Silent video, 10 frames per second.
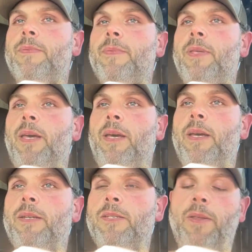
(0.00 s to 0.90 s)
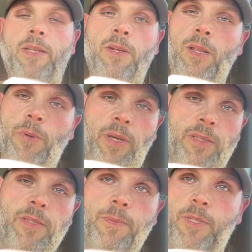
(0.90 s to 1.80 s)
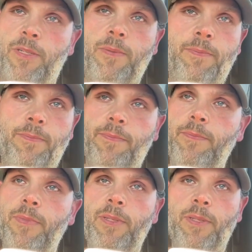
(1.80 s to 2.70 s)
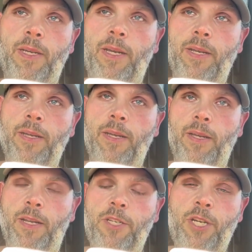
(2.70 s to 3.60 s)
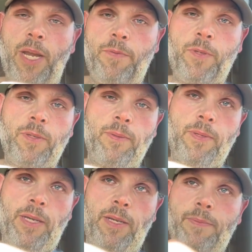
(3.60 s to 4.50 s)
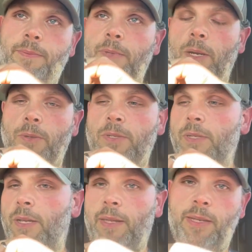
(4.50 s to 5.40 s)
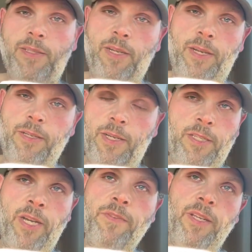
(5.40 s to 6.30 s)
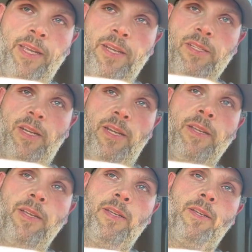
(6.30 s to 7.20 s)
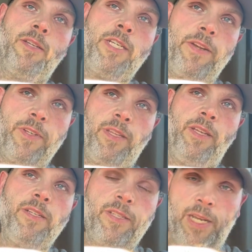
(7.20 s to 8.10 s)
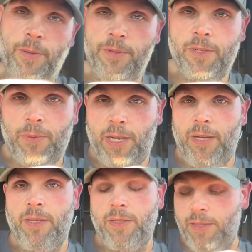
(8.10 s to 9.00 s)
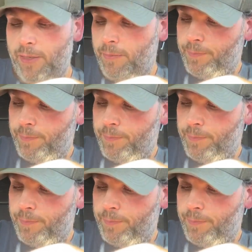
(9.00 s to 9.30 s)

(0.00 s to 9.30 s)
so that's all it was. Just a chafed hose on the inside. Not chafed on the outside, chafed on the inside, which is why I didn't see it.